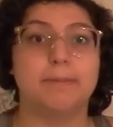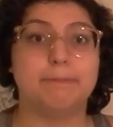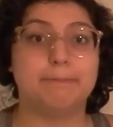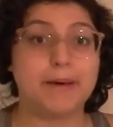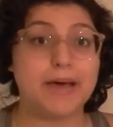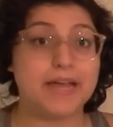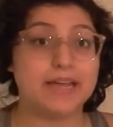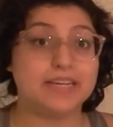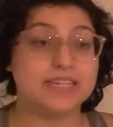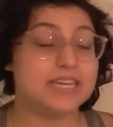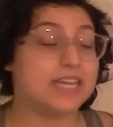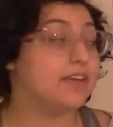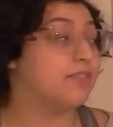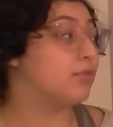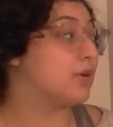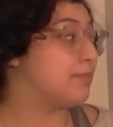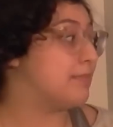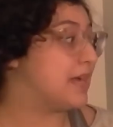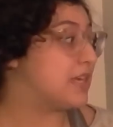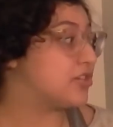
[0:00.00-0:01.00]
But
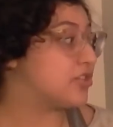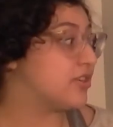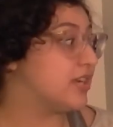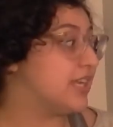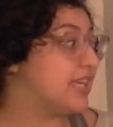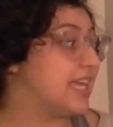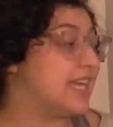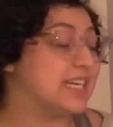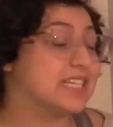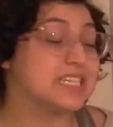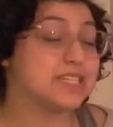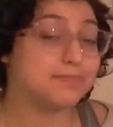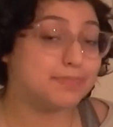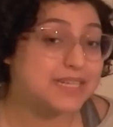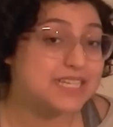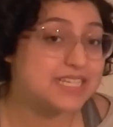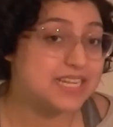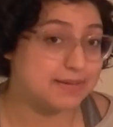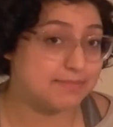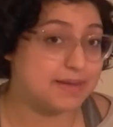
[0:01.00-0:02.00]
if we're measuring
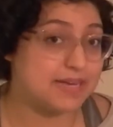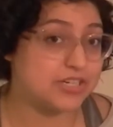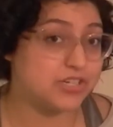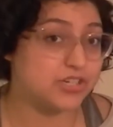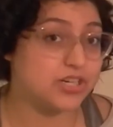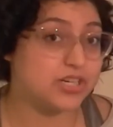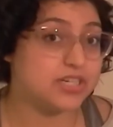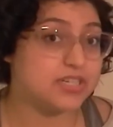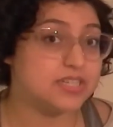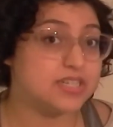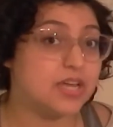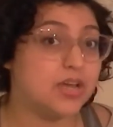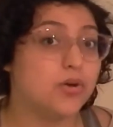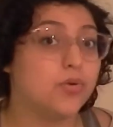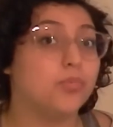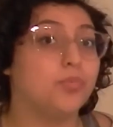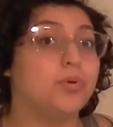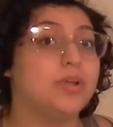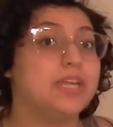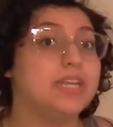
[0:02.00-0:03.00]
explicit measures,
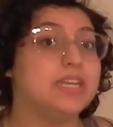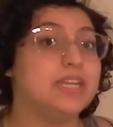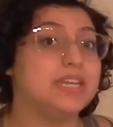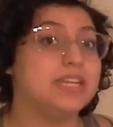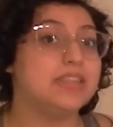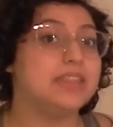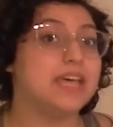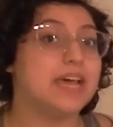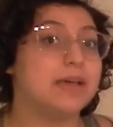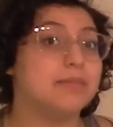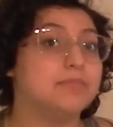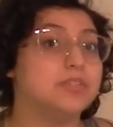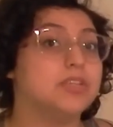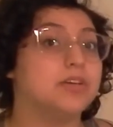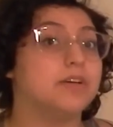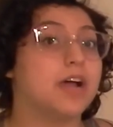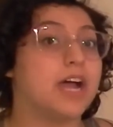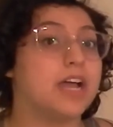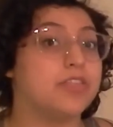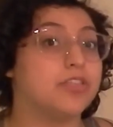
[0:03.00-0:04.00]
we need them
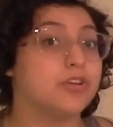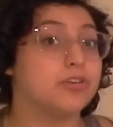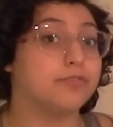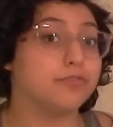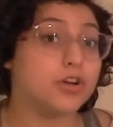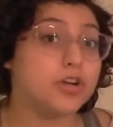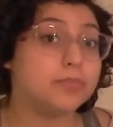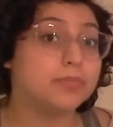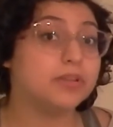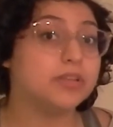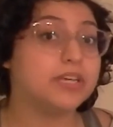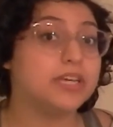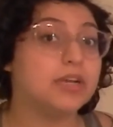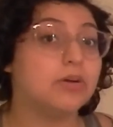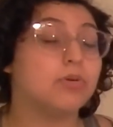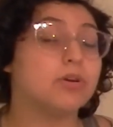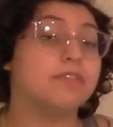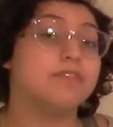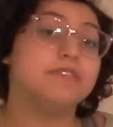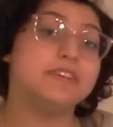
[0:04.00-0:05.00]
to either verbally or